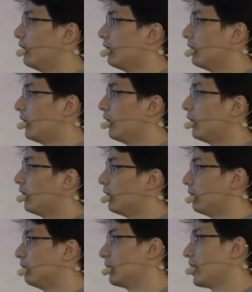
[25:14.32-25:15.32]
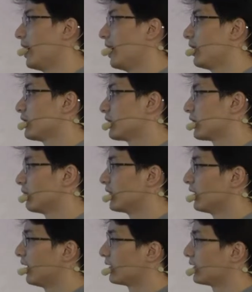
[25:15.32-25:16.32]
for cache,
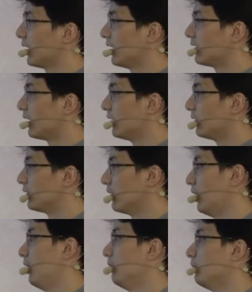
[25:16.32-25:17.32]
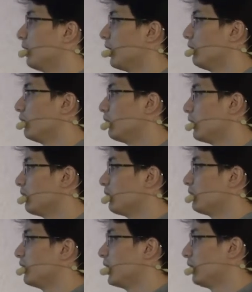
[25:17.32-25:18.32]
something like that. And it
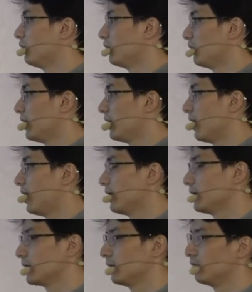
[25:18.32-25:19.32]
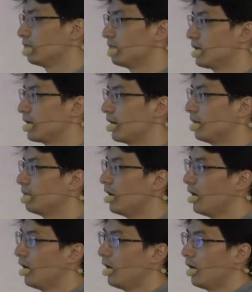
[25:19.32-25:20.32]
would be nice if we can
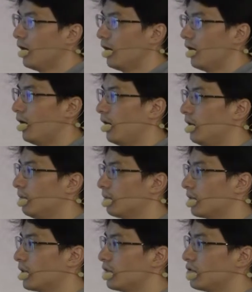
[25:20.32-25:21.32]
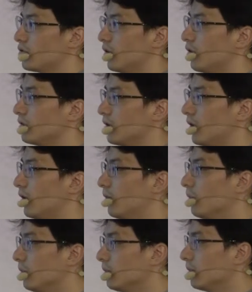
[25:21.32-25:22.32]
control
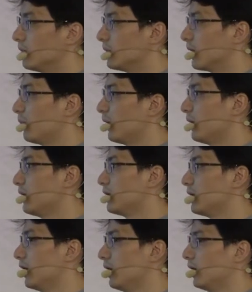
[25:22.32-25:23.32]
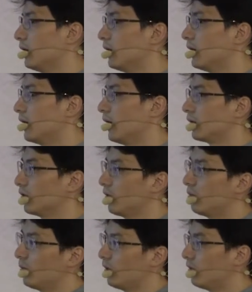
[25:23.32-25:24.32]
the policy in a
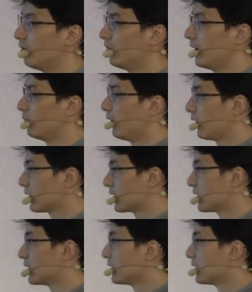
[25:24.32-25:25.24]
global framework.